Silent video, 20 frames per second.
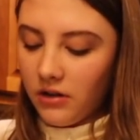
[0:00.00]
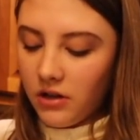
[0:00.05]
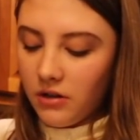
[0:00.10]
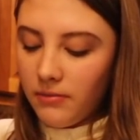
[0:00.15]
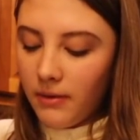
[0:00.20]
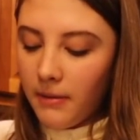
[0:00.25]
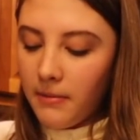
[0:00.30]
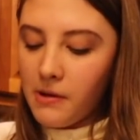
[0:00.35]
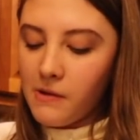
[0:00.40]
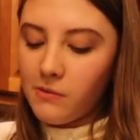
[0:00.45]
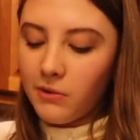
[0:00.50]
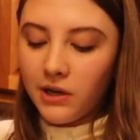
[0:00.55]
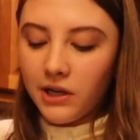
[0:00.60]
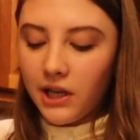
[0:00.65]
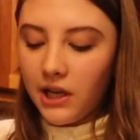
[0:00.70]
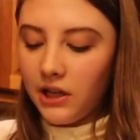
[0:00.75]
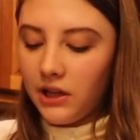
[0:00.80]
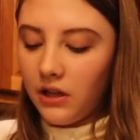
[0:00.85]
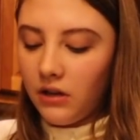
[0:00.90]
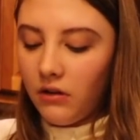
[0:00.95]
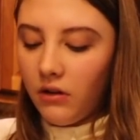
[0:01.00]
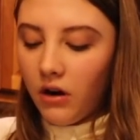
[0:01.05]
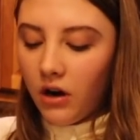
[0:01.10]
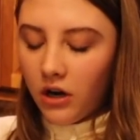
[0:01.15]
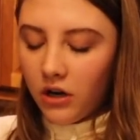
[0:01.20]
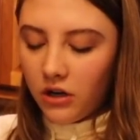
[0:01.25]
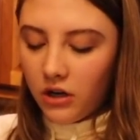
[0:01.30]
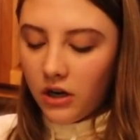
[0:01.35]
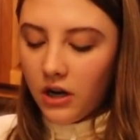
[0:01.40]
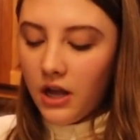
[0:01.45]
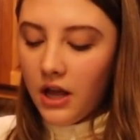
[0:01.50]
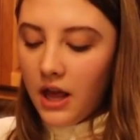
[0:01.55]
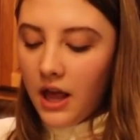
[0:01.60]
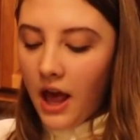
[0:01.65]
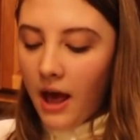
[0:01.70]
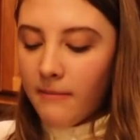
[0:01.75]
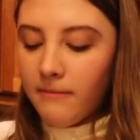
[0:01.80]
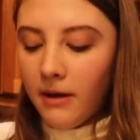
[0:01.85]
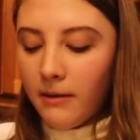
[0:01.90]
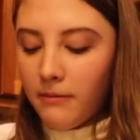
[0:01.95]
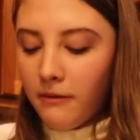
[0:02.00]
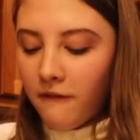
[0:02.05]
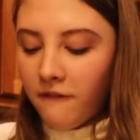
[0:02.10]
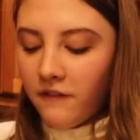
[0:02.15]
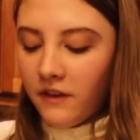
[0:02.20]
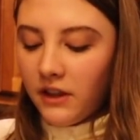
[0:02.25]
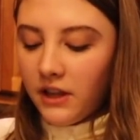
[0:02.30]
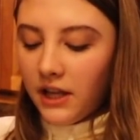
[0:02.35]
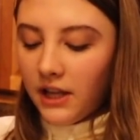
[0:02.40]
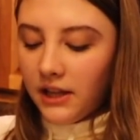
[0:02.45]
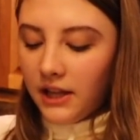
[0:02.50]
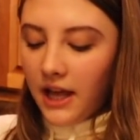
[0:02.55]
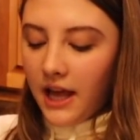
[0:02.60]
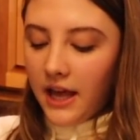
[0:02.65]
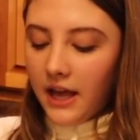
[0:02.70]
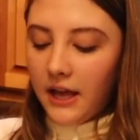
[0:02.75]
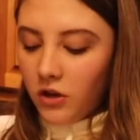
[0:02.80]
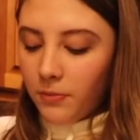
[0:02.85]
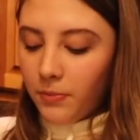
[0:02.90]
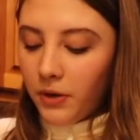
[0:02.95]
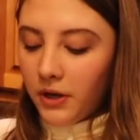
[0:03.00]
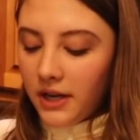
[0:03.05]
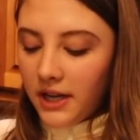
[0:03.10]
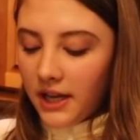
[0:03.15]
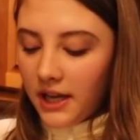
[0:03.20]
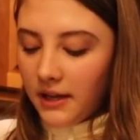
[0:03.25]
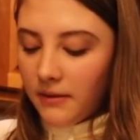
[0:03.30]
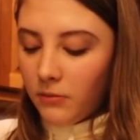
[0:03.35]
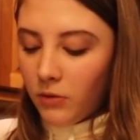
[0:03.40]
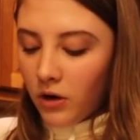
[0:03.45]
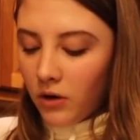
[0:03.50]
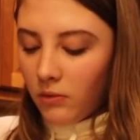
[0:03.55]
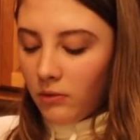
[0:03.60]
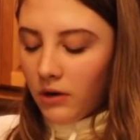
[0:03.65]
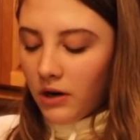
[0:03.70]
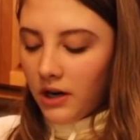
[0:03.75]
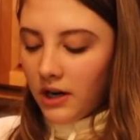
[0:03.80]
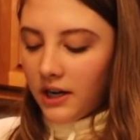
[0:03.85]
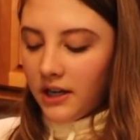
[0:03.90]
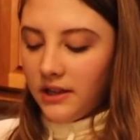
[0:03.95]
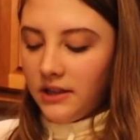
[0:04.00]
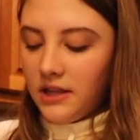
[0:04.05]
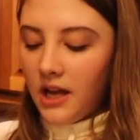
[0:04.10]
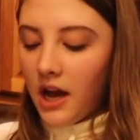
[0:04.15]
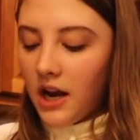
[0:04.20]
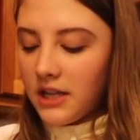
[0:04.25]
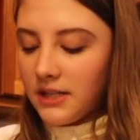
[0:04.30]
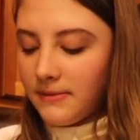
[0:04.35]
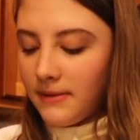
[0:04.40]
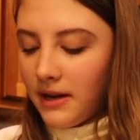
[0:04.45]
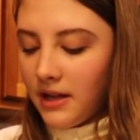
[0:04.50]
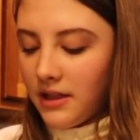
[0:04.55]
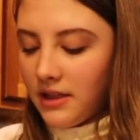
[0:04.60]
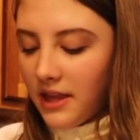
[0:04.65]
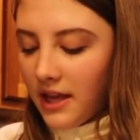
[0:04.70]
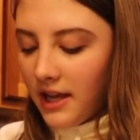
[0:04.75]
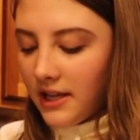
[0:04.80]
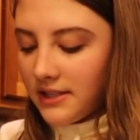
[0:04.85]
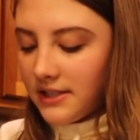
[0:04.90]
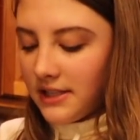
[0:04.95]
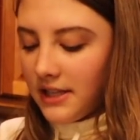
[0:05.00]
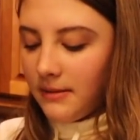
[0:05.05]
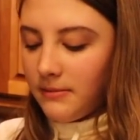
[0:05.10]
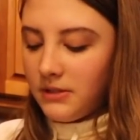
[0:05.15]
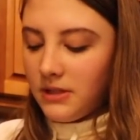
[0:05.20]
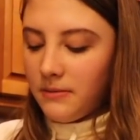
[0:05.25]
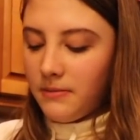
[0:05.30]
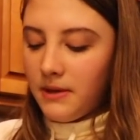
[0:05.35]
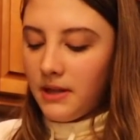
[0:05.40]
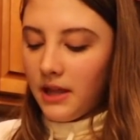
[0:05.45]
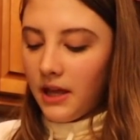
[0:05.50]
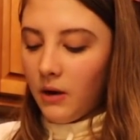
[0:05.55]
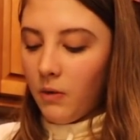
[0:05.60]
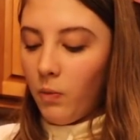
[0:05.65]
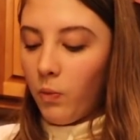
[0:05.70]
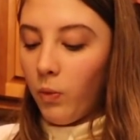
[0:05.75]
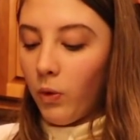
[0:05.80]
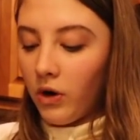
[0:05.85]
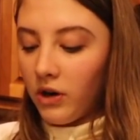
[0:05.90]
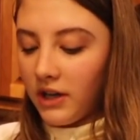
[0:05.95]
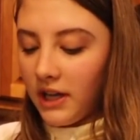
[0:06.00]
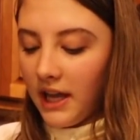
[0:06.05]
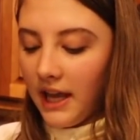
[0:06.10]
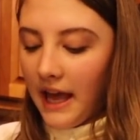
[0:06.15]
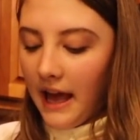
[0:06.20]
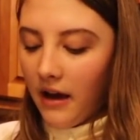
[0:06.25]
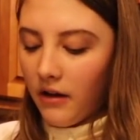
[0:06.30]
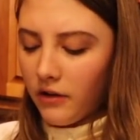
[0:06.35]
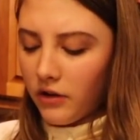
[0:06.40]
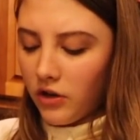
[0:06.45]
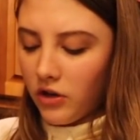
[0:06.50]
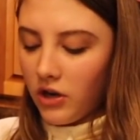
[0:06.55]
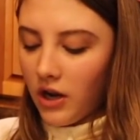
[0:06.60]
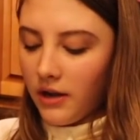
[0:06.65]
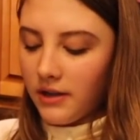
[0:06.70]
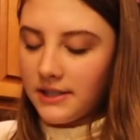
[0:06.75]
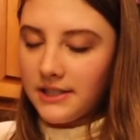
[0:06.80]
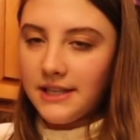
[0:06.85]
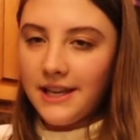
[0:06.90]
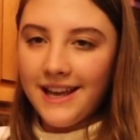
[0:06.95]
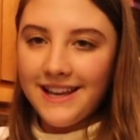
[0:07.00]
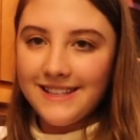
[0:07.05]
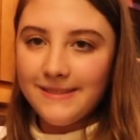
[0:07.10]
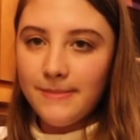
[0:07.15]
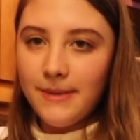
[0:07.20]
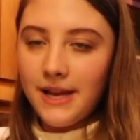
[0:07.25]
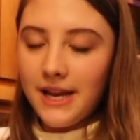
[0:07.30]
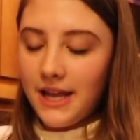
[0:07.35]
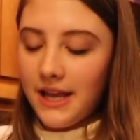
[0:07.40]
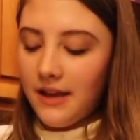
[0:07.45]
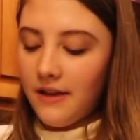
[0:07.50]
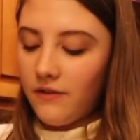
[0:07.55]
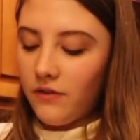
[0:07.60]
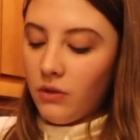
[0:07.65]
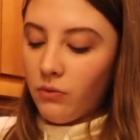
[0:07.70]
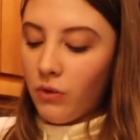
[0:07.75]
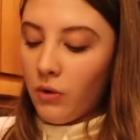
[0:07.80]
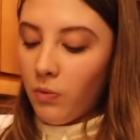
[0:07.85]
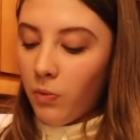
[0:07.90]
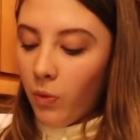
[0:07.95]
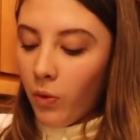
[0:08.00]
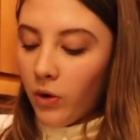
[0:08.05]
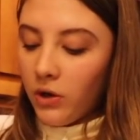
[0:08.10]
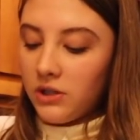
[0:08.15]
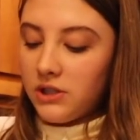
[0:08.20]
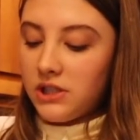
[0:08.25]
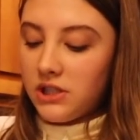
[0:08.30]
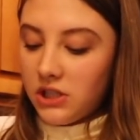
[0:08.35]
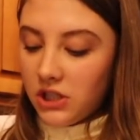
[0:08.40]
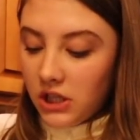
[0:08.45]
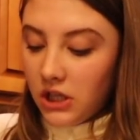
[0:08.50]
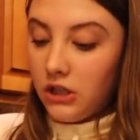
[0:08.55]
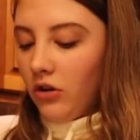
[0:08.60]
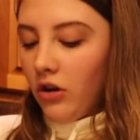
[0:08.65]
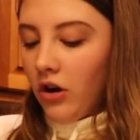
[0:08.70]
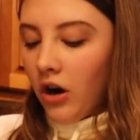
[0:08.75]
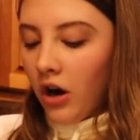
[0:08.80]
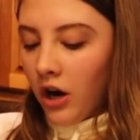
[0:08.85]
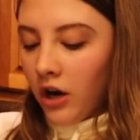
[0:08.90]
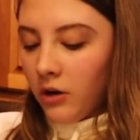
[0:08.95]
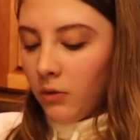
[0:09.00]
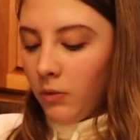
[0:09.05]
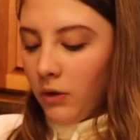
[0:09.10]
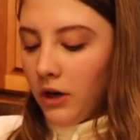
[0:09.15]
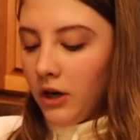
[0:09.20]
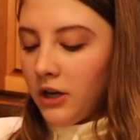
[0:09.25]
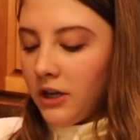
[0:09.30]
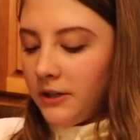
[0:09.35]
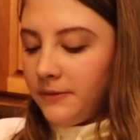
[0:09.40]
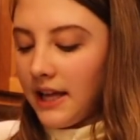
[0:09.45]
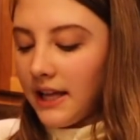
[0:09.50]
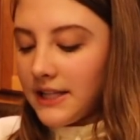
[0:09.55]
You might be working a little harder and might be feeling like you're putting in more work and not as many things seem to be like working out, or you're not seeing as many of the rewards to your hard work.